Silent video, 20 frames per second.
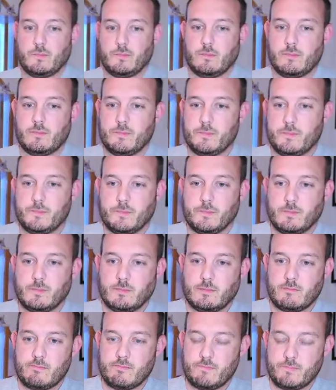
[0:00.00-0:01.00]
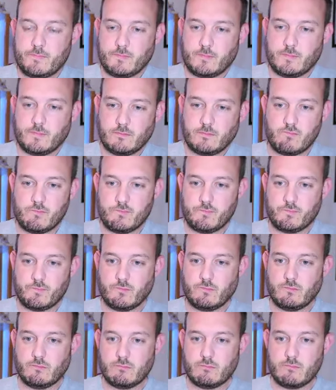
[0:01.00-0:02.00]

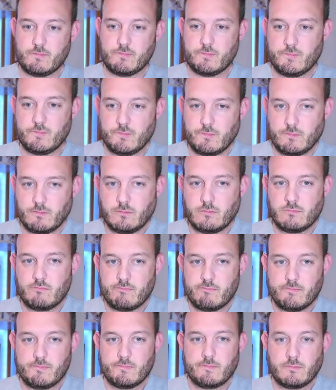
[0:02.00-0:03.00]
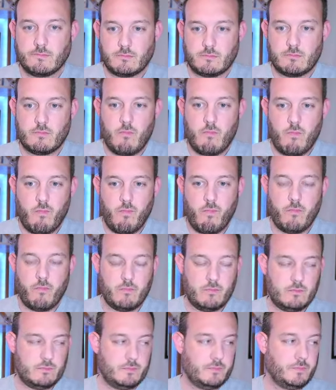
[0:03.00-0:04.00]

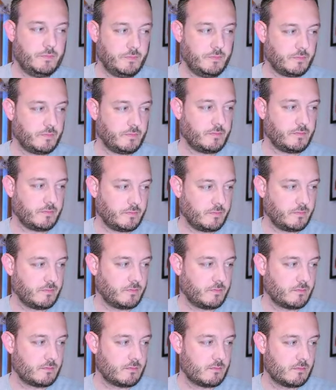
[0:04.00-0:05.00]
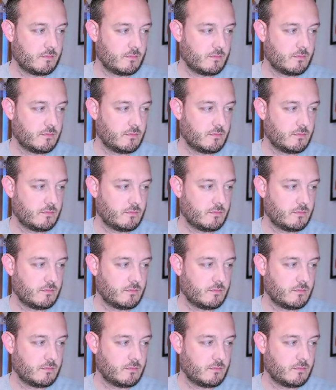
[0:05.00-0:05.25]
[no speech]